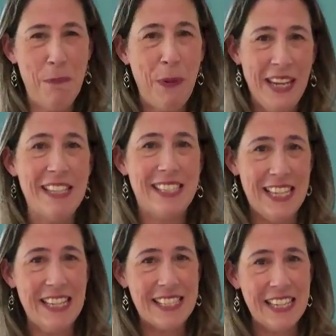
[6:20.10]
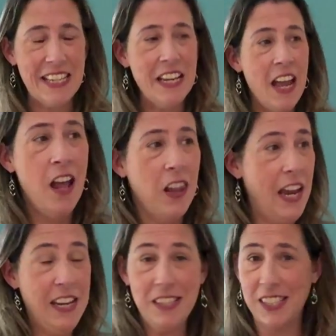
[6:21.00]
peak season,
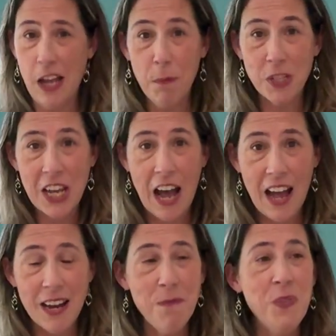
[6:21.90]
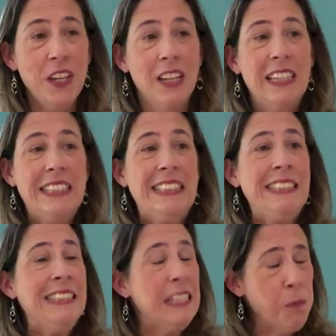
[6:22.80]
like summertime,
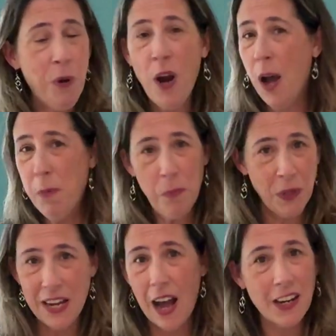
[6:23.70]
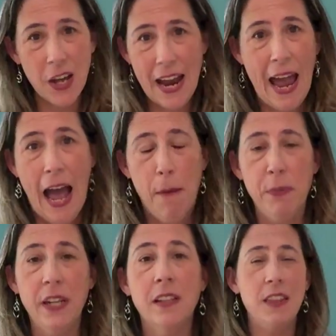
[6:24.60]
it's probably not going to
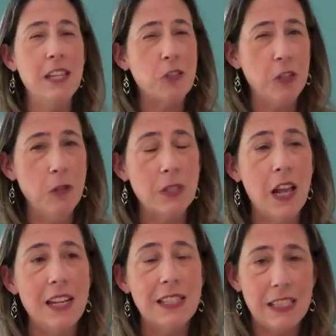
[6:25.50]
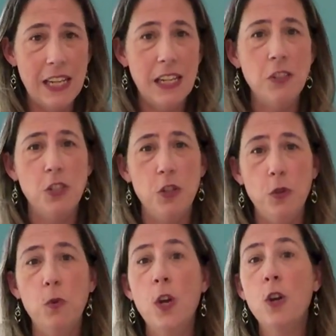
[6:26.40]
happen. These cruise lines tend
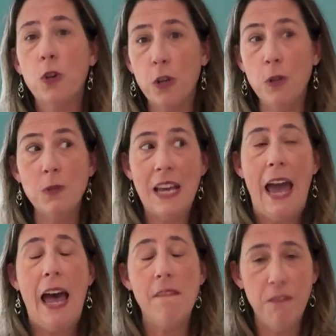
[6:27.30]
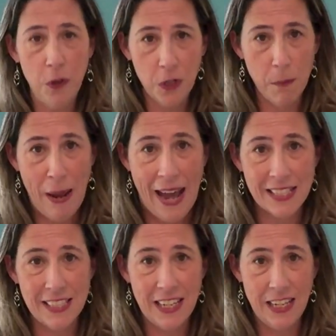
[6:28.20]
to cruise at full
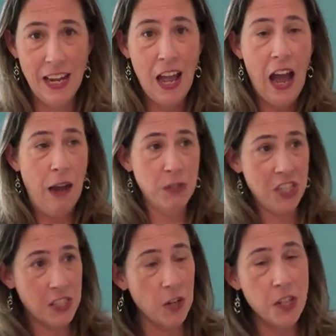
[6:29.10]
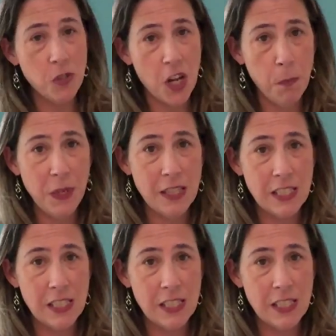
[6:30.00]
capacity. I was just on Utopia of the